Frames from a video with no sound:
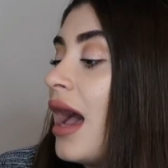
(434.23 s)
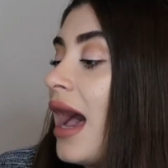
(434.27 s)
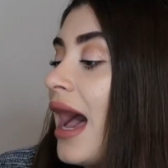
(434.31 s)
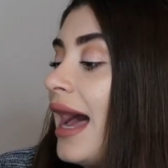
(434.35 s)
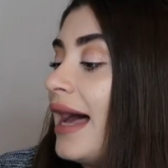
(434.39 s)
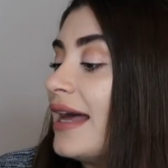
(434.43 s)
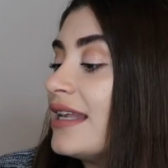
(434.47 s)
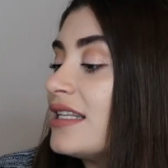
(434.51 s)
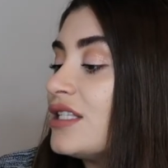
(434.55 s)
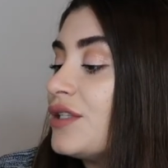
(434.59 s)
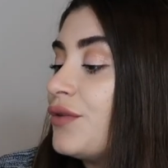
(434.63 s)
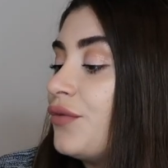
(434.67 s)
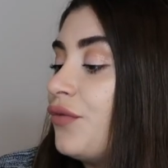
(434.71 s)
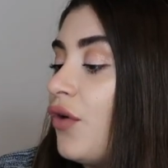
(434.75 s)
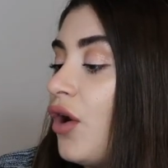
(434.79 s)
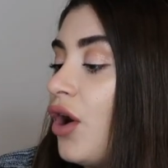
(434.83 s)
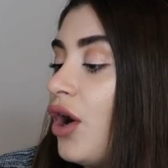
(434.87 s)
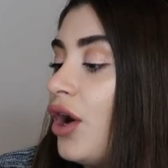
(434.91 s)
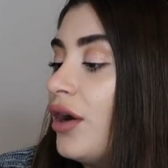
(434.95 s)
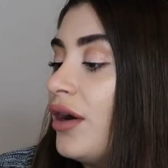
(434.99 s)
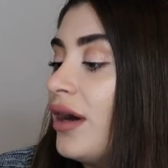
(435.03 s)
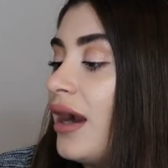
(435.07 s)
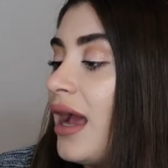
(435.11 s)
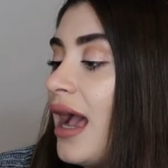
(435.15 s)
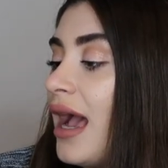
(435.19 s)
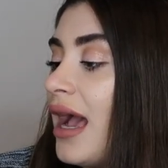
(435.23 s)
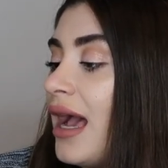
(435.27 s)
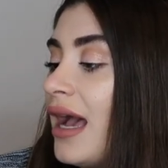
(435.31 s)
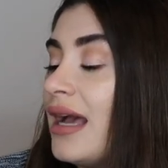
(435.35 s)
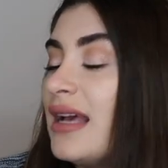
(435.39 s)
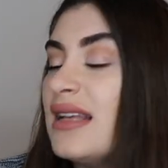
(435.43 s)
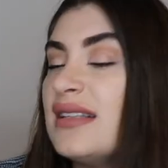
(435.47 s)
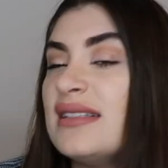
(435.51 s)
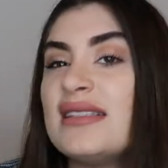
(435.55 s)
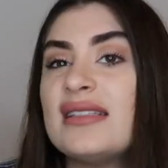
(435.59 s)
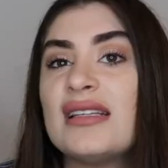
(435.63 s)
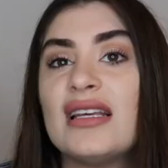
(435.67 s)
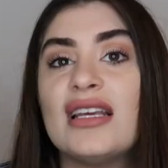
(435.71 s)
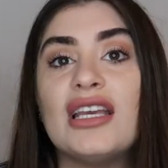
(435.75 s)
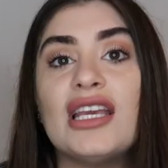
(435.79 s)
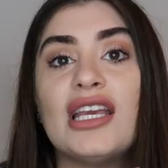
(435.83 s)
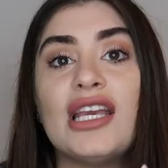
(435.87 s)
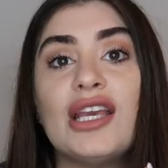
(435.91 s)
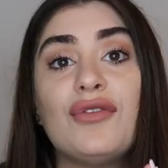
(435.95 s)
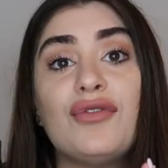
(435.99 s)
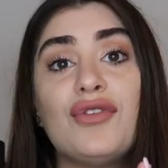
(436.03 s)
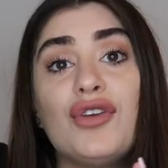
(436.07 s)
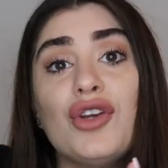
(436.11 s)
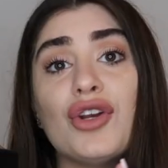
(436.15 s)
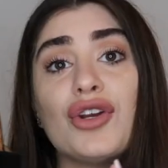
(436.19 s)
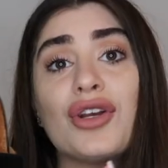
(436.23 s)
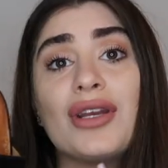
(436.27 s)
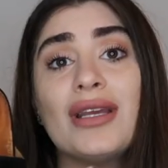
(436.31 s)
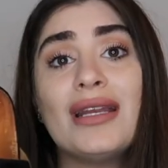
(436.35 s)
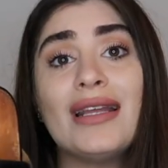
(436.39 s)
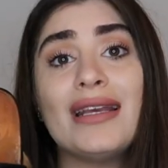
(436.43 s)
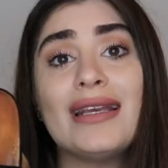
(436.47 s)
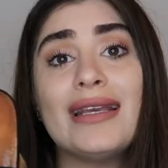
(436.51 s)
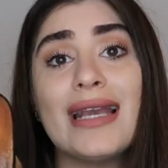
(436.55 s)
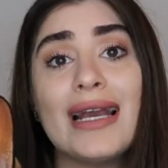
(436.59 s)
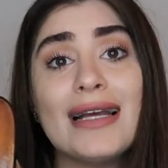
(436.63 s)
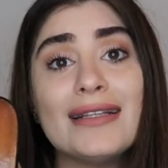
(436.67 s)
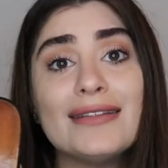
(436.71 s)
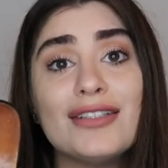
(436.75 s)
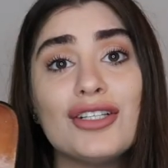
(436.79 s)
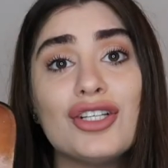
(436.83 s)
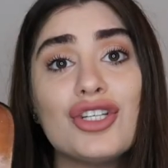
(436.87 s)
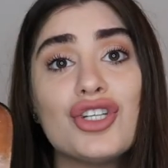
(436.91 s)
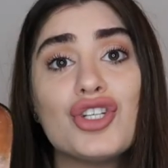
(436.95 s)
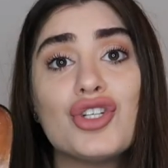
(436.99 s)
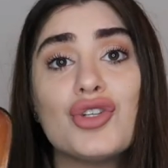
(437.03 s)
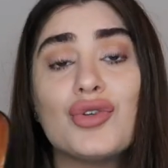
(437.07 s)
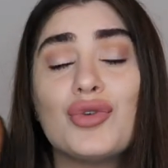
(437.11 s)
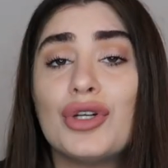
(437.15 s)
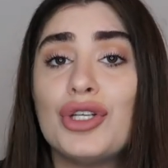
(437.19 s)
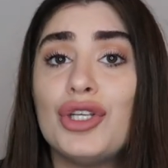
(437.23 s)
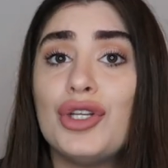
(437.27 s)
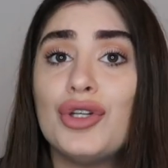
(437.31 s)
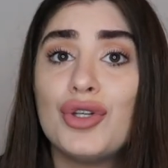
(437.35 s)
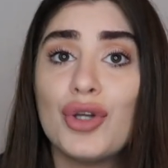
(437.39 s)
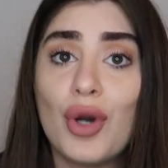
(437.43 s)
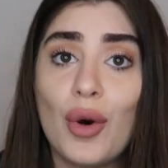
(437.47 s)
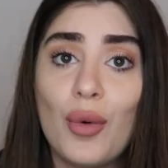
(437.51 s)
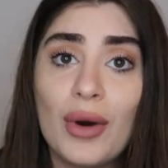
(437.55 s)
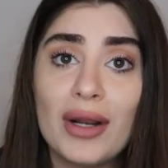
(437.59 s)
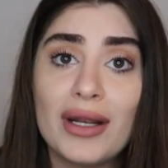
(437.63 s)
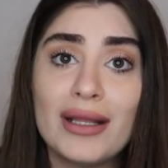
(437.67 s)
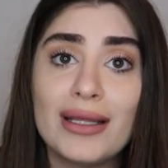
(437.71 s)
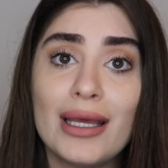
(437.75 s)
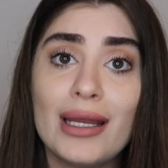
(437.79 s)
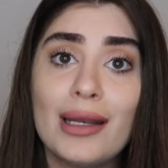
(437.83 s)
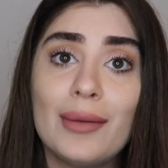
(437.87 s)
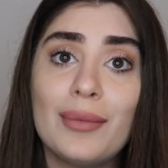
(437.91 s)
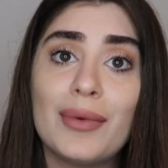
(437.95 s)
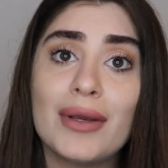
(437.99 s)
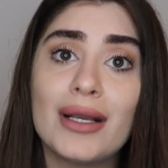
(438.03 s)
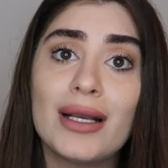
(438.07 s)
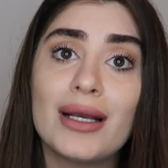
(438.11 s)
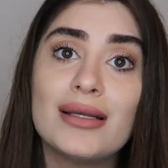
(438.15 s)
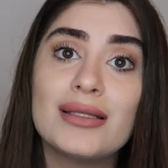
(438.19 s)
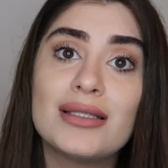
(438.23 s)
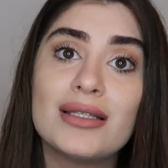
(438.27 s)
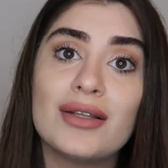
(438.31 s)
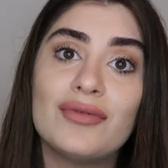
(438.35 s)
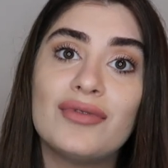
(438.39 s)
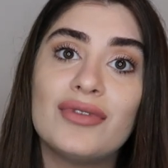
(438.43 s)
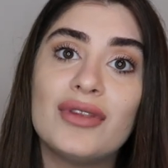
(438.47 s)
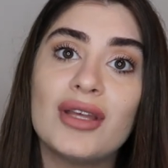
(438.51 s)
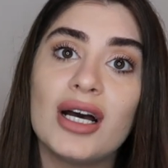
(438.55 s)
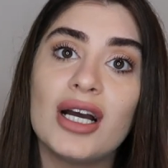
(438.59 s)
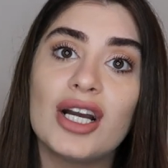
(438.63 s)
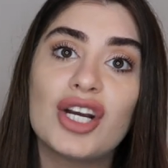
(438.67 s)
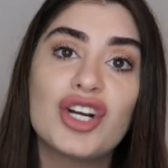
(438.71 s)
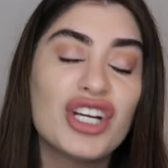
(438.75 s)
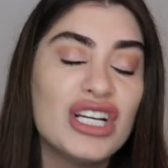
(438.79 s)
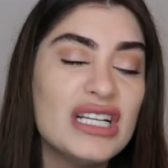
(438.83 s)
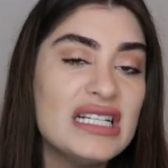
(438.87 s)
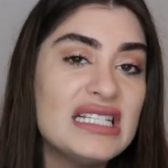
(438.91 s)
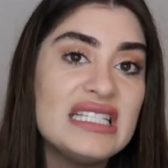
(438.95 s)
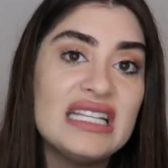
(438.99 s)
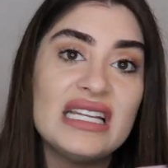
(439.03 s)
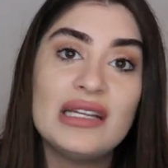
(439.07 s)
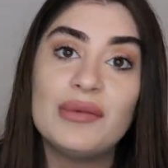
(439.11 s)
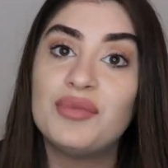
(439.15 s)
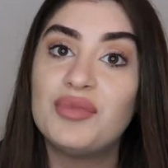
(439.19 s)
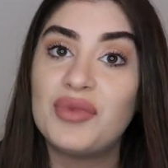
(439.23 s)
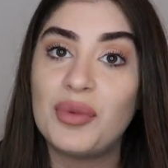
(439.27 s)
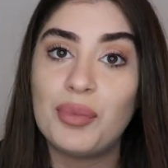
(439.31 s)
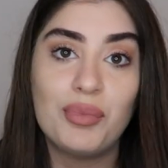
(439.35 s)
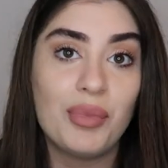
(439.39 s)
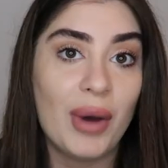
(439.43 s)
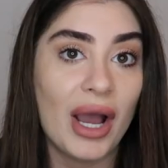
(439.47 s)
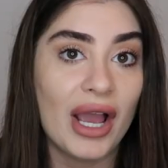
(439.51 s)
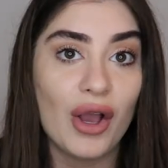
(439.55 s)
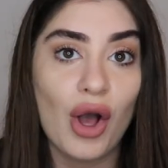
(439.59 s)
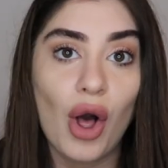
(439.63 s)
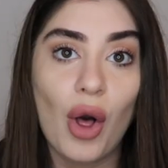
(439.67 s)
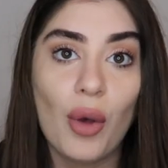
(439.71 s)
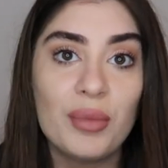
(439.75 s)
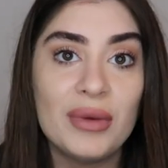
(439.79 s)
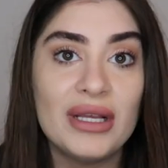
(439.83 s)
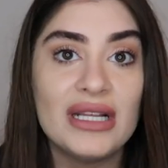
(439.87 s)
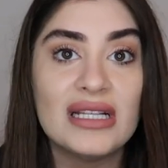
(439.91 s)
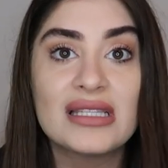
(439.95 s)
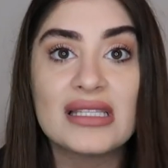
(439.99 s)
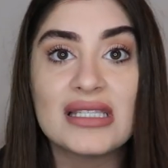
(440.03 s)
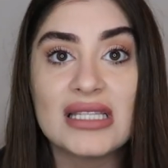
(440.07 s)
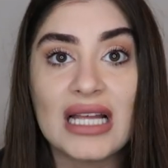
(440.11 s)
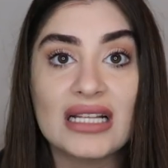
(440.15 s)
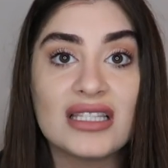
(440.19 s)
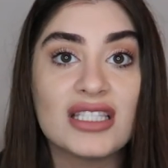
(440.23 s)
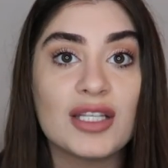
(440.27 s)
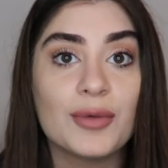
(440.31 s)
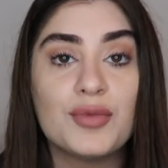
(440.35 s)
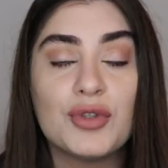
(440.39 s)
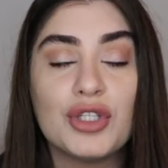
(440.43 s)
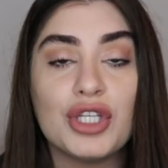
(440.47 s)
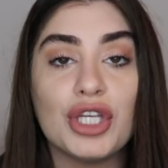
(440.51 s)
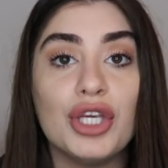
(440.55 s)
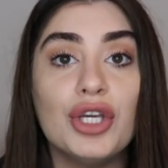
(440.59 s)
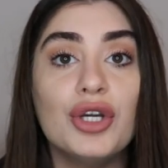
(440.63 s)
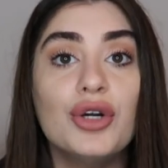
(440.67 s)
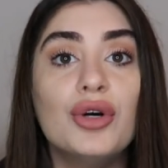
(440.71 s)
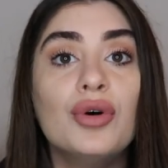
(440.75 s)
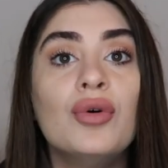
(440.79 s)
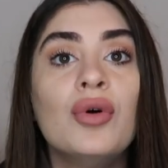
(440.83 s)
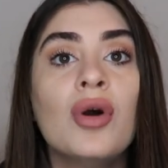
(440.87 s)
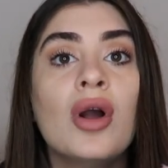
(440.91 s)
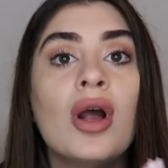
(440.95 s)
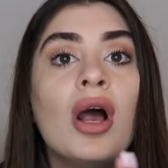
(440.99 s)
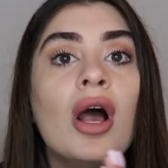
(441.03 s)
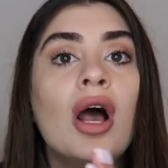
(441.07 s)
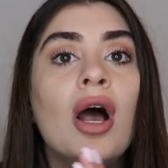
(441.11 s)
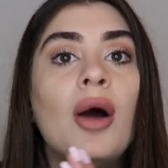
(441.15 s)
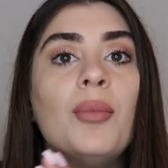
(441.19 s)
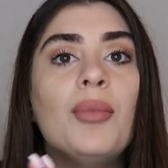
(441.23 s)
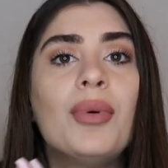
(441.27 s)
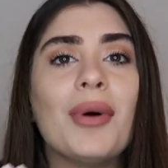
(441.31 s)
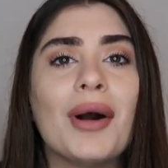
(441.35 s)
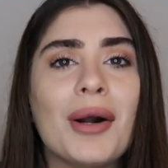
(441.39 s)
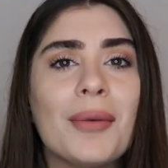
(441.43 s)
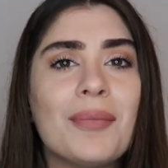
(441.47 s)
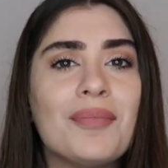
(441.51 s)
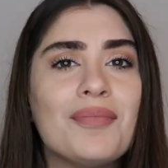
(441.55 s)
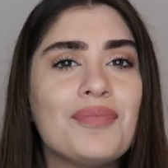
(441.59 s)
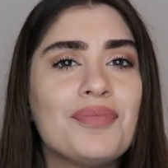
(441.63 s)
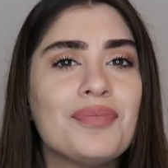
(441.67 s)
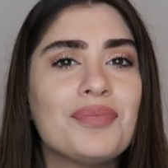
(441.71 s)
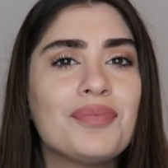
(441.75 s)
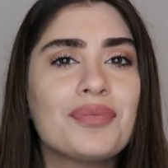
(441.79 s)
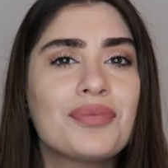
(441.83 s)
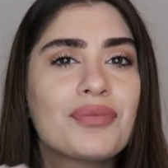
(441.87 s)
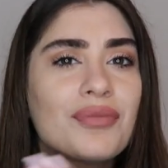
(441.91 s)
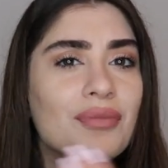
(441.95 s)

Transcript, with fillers: as far as if you're gonna get this shoe and you don't want to get it because of the creasing by all means that's up to you but